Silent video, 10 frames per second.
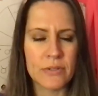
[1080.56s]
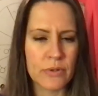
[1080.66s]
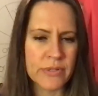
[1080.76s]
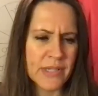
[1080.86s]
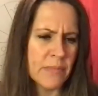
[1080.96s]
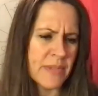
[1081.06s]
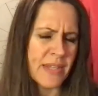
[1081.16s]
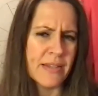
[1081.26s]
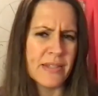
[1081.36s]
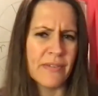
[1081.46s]
or some
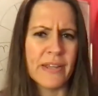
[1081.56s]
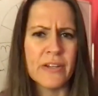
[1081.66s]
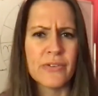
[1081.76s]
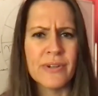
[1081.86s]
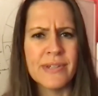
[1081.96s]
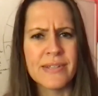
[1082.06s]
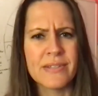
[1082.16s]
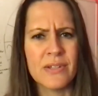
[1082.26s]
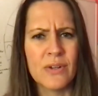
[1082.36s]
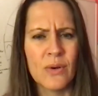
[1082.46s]
sense of
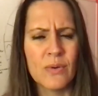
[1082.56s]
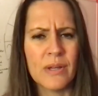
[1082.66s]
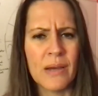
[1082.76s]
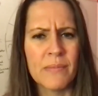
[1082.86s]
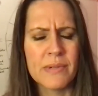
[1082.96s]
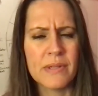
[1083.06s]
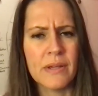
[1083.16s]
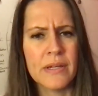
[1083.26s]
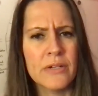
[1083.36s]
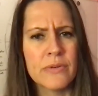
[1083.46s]
kindredness,
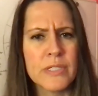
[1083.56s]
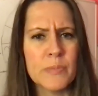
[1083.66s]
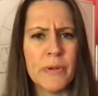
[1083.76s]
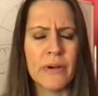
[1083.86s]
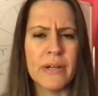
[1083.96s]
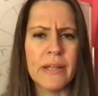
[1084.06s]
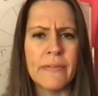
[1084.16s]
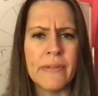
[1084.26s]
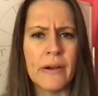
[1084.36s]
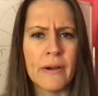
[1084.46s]
kindred spirit in
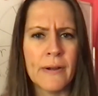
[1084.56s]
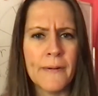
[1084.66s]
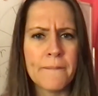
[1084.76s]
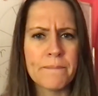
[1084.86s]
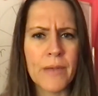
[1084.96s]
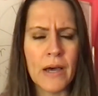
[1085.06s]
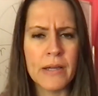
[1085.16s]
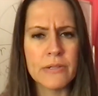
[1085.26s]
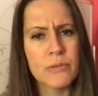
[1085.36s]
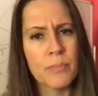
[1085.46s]
there,
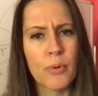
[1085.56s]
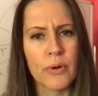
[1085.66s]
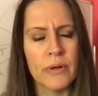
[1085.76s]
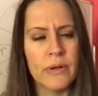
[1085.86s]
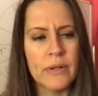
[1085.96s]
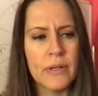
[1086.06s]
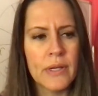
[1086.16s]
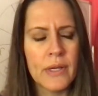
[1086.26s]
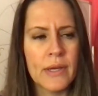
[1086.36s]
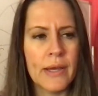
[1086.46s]
is important.
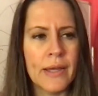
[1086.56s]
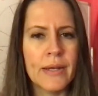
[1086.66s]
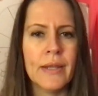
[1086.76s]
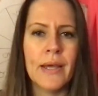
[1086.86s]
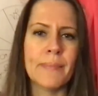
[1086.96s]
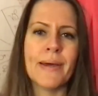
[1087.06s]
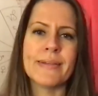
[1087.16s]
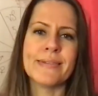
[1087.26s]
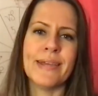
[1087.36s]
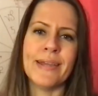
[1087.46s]
And I'm not
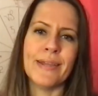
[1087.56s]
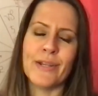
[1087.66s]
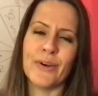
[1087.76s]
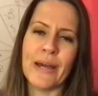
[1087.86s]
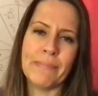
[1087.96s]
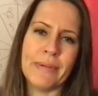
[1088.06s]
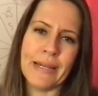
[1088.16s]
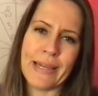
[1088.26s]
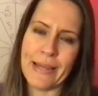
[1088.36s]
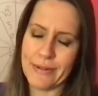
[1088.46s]
saying, I mean, I
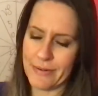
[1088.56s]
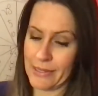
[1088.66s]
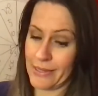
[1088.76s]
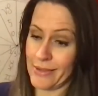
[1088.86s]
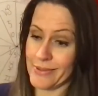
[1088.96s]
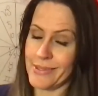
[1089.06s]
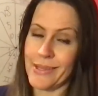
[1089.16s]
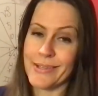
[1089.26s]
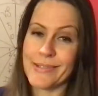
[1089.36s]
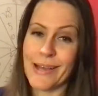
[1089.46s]
can't say
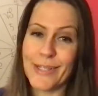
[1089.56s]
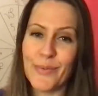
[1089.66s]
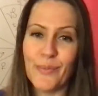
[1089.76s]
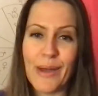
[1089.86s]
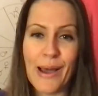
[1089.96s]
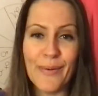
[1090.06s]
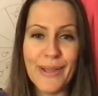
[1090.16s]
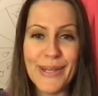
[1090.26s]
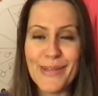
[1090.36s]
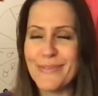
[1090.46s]
exactly how
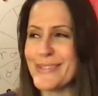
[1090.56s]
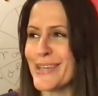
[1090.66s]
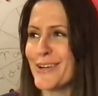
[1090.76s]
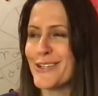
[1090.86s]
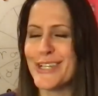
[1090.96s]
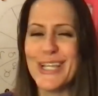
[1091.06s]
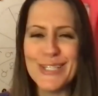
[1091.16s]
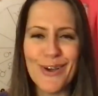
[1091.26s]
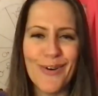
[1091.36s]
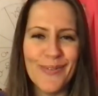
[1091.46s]
any of these energies
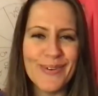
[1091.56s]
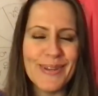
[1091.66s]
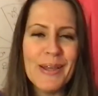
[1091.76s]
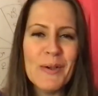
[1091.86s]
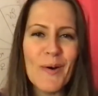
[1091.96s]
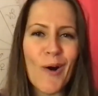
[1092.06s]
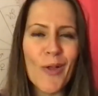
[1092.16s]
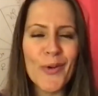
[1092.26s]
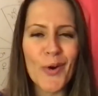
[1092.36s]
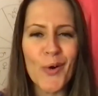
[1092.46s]
would on
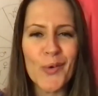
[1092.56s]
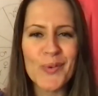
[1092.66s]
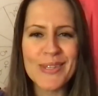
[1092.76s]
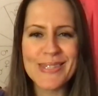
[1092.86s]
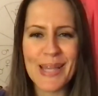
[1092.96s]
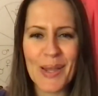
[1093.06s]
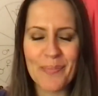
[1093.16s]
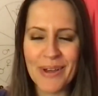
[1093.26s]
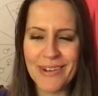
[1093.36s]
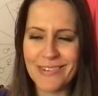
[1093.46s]
their own would say,
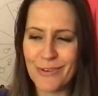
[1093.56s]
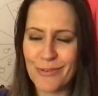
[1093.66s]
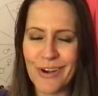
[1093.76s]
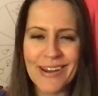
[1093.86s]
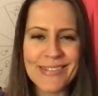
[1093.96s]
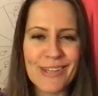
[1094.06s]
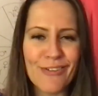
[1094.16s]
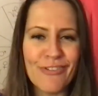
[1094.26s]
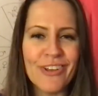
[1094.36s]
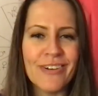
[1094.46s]
but Uranus, I
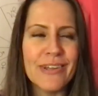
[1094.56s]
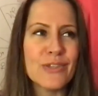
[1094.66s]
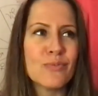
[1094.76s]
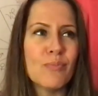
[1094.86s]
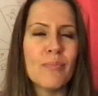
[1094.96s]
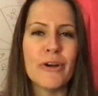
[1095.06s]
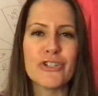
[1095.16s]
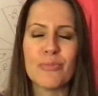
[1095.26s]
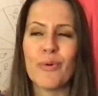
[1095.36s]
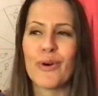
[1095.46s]
feel, is much
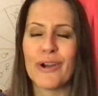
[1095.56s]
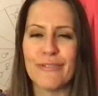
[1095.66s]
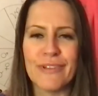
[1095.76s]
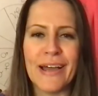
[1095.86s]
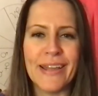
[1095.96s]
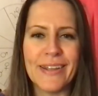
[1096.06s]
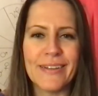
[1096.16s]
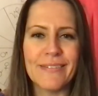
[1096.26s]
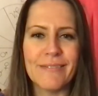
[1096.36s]
more of like